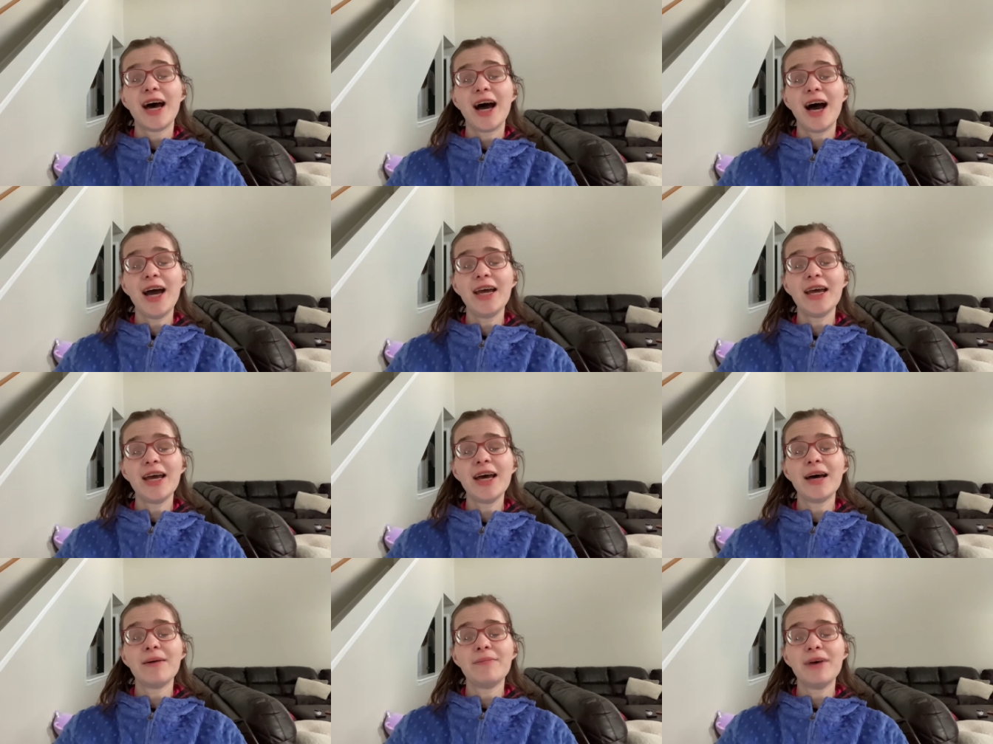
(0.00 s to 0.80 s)
I
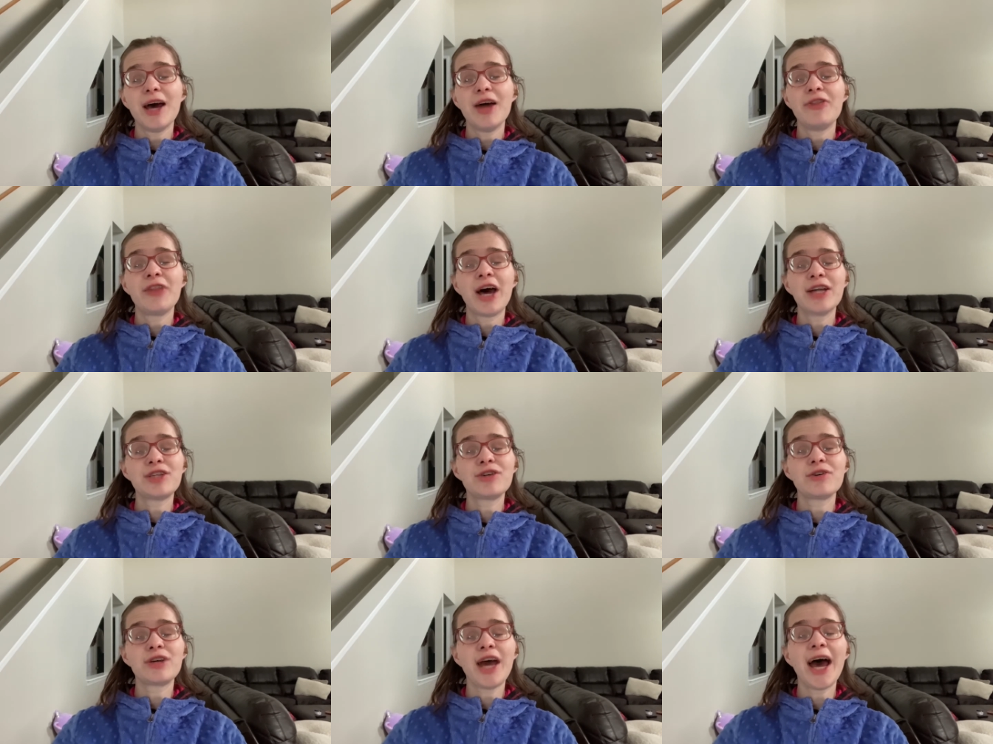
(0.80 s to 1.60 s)
am, and that's
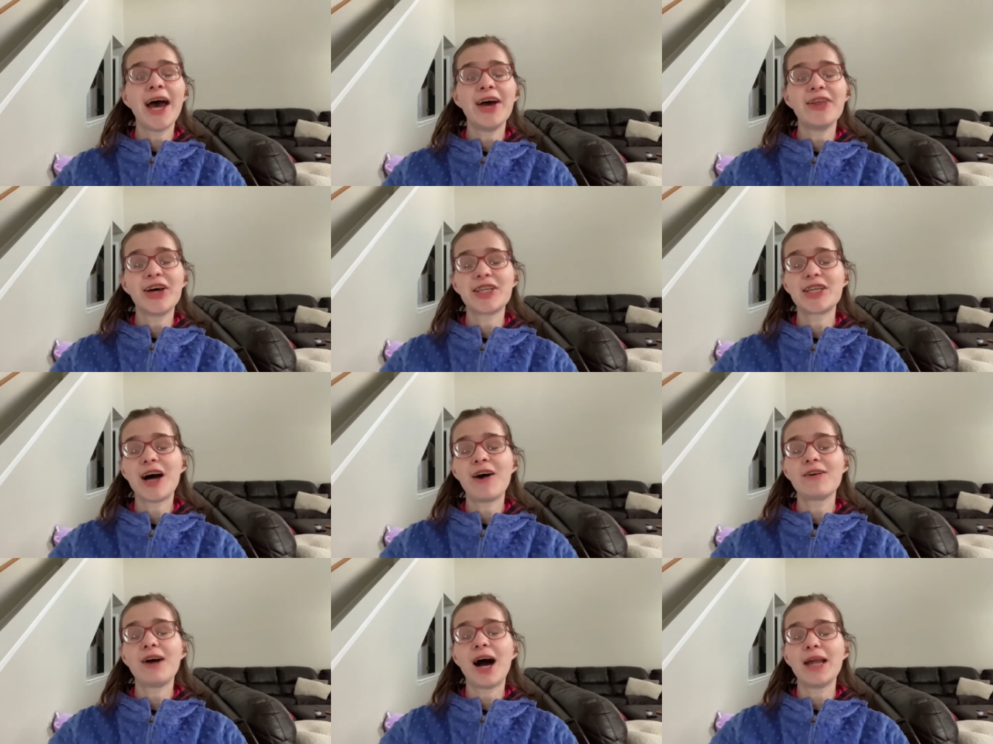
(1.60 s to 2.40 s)
okay. That's
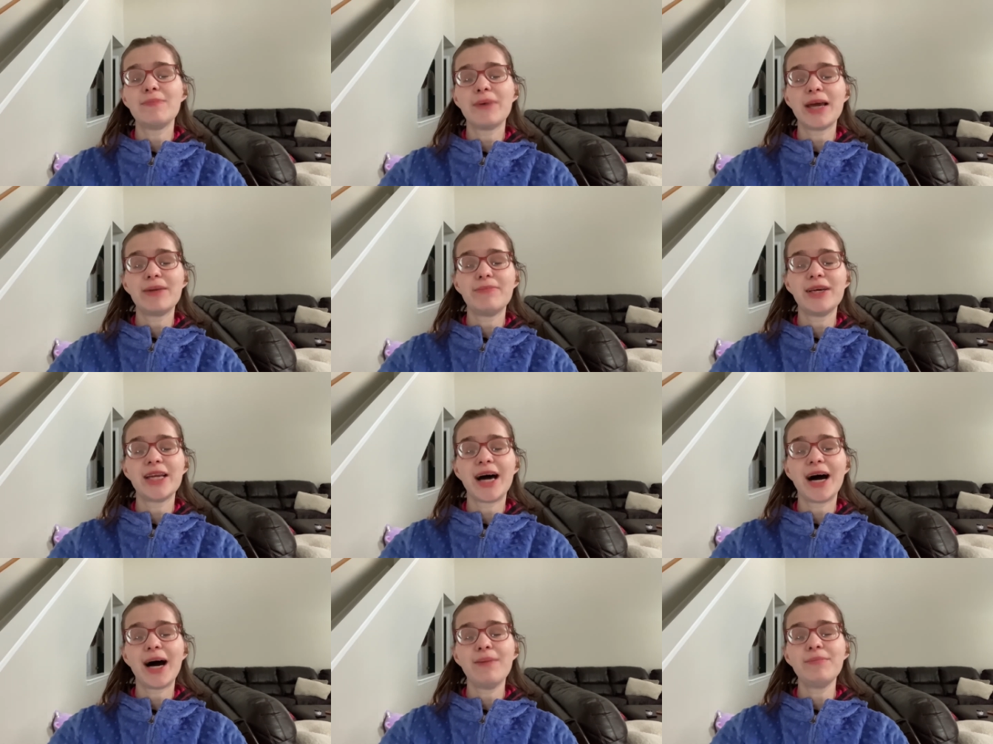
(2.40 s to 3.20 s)
how God made me, and
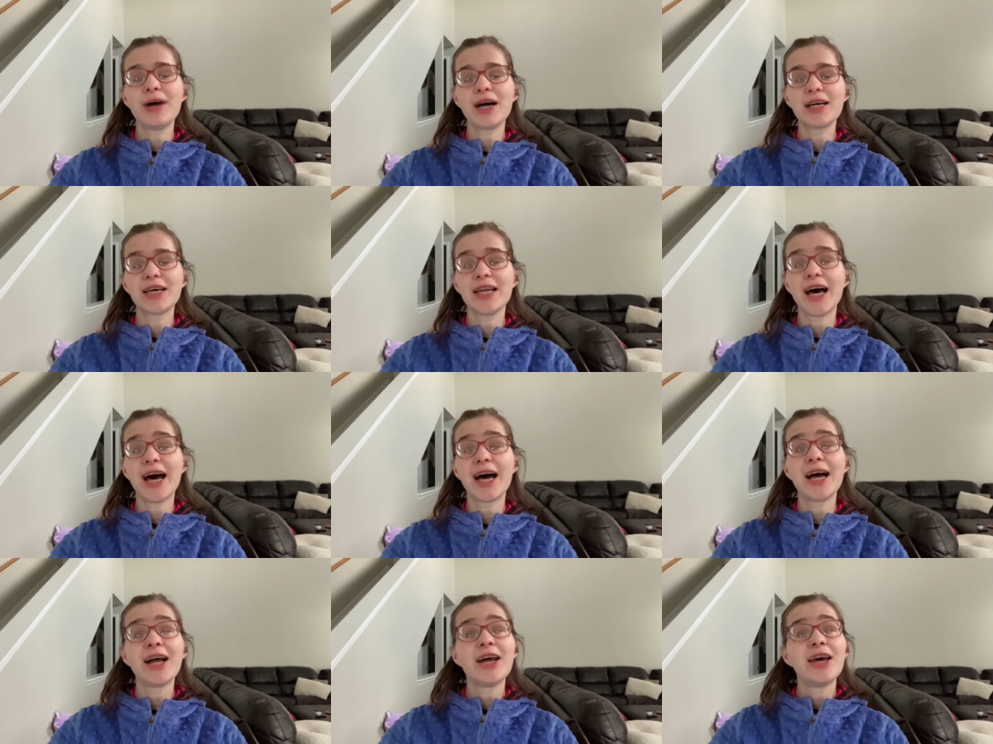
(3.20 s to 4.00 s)
I'm not
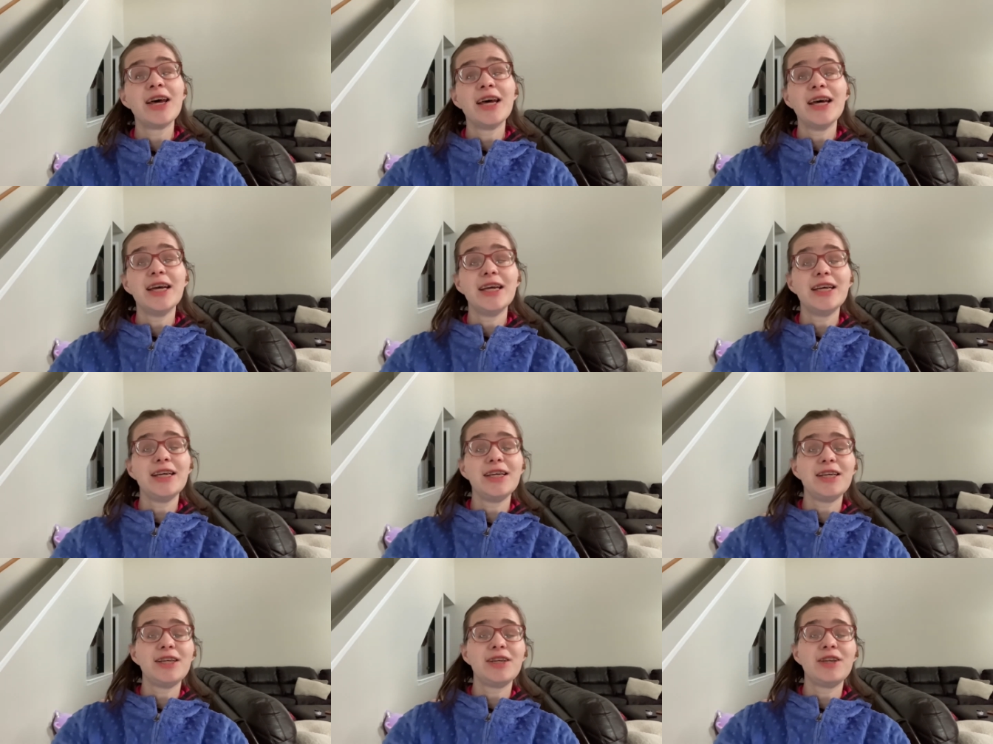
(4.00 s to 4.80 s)
gonna,
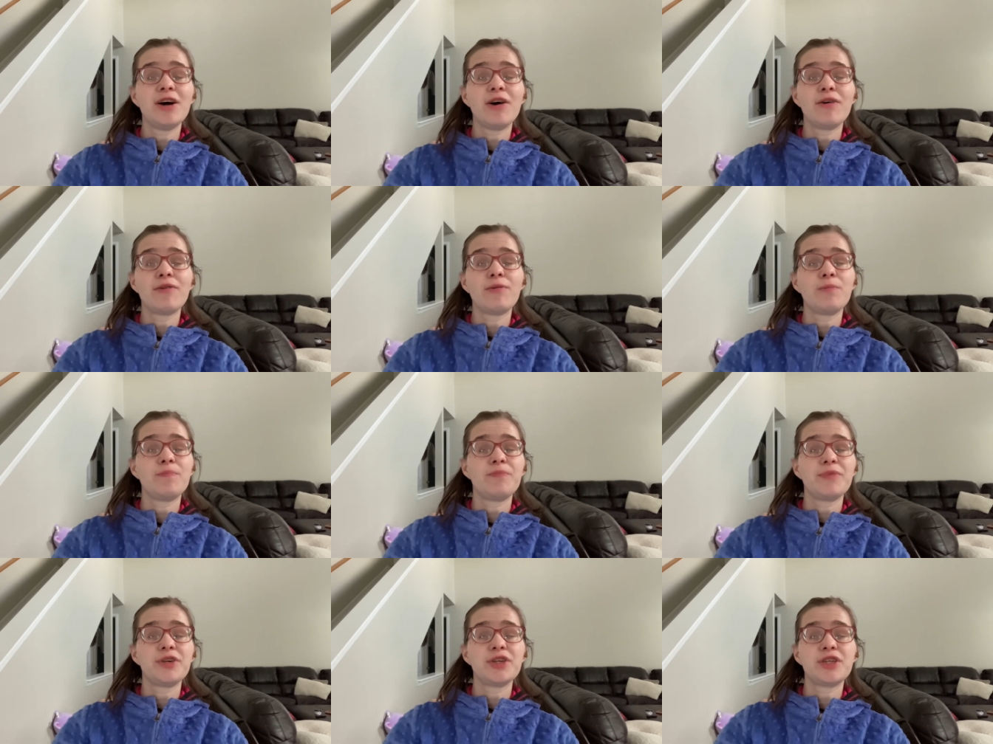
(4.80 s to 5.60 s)
you know,
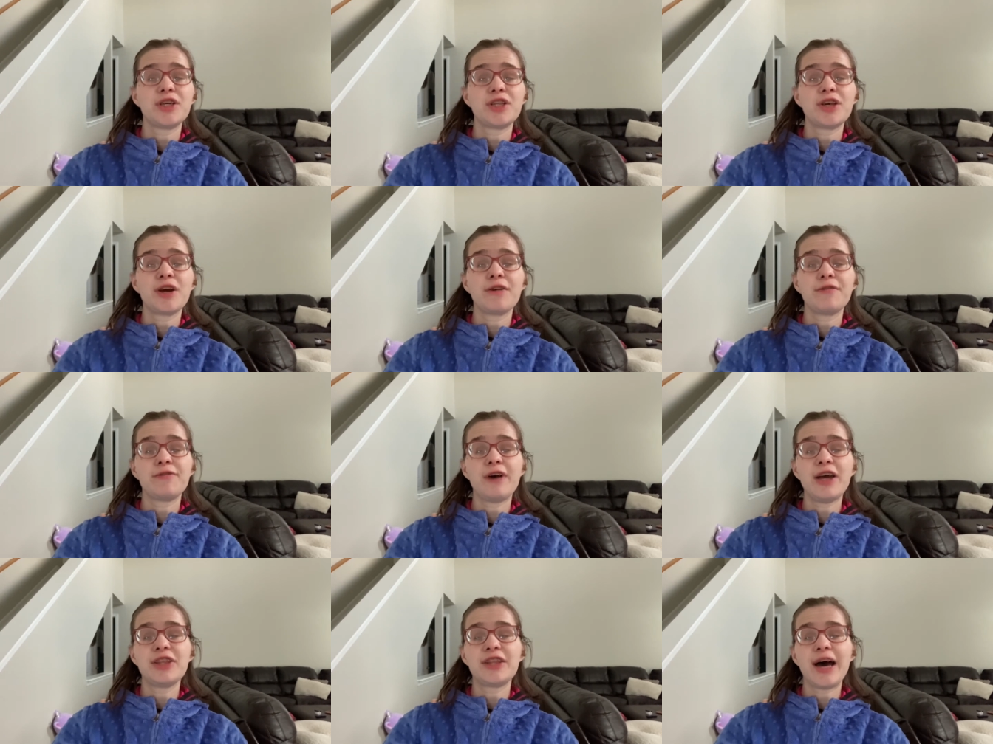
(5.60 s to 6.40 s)
sit there and
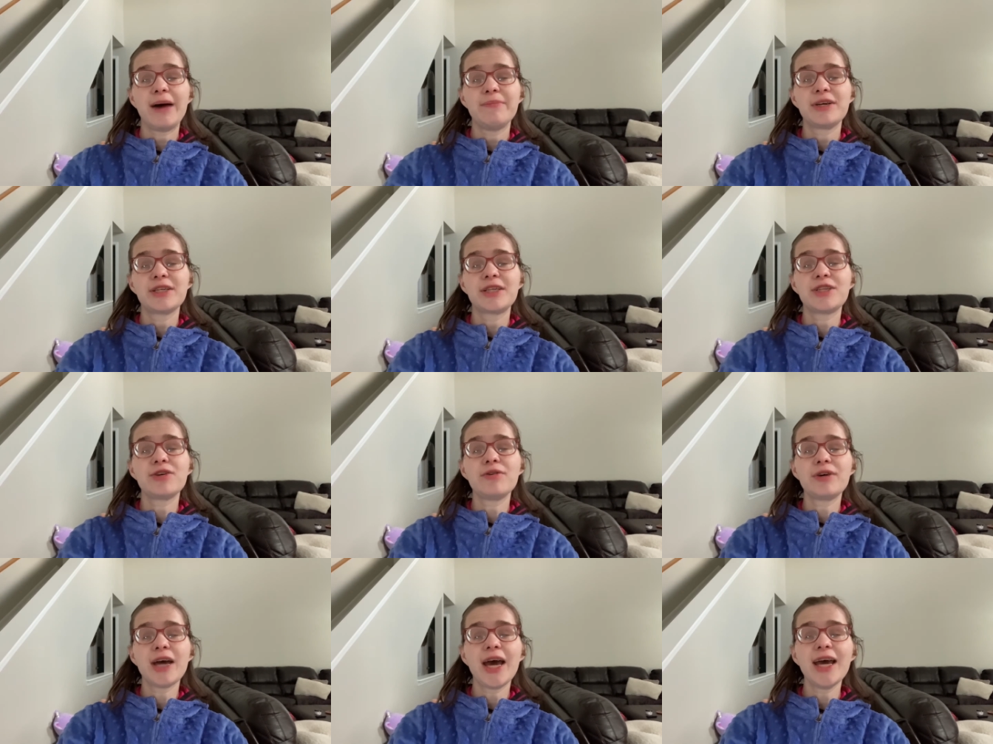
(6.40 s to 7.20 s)
fight that, because it's
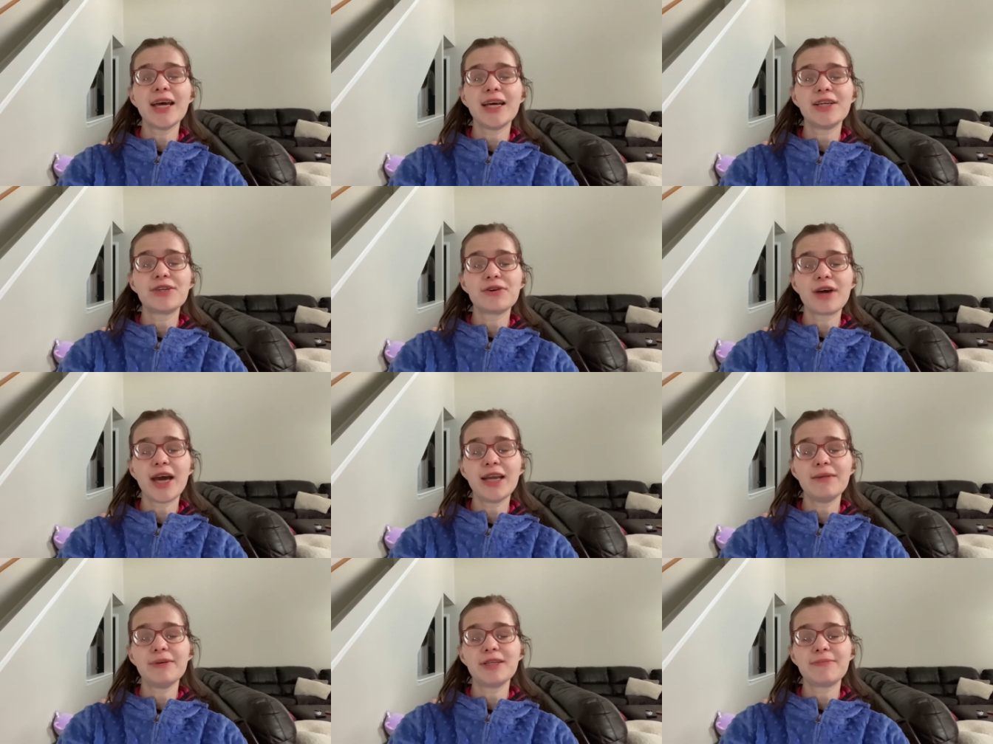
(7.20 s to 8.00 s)
okay. It's
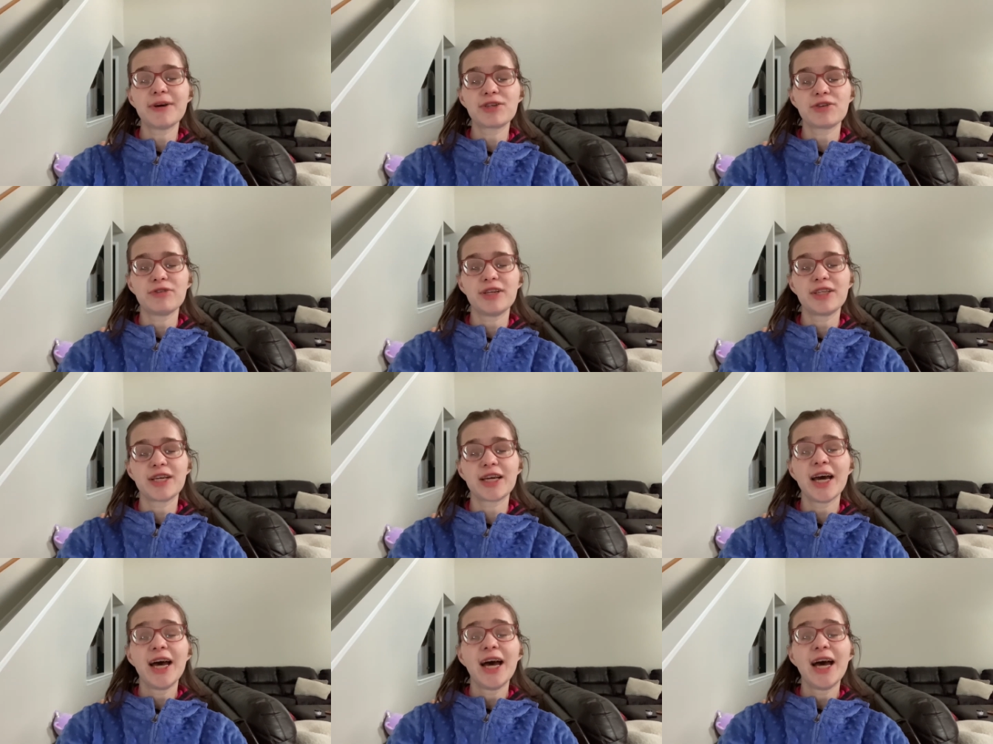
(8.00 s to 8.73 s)
okay to be special needs. Like,